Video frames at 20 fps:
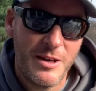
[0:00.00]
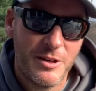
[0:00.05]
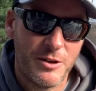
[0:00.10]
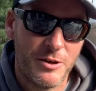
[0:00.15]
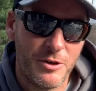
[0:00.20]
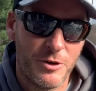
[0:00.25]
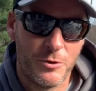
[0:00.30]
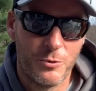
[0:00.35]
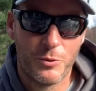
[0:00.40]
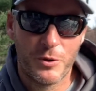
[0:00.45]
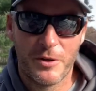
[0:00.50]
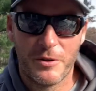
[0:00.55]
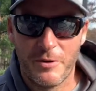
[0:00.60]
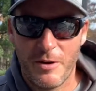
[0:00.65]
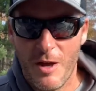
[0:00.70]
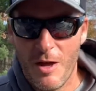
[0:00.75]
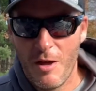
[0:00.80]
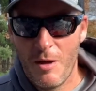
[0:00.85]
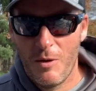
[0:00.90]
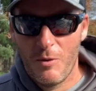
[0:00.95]
You know,
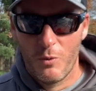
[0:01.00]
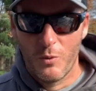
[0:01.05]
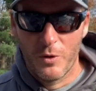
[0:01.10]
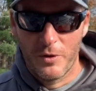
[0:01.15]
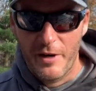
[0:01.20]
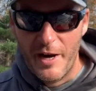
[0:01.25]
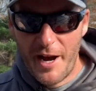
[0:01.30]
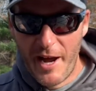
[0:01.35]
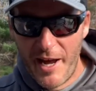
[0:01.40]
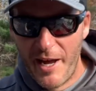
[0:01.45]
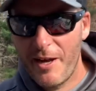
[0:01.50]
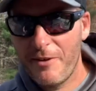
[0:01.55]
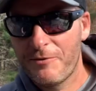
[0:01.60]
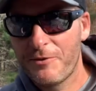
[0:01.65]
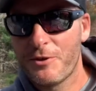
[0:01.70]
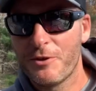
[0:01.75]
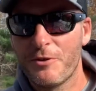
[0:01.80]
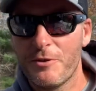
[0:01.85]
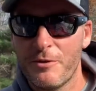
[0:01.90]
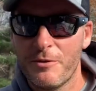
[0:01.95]
we're
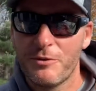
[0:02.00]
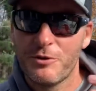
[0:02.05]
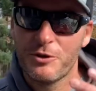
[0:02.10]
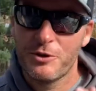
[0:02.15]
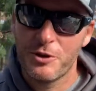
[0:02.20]
after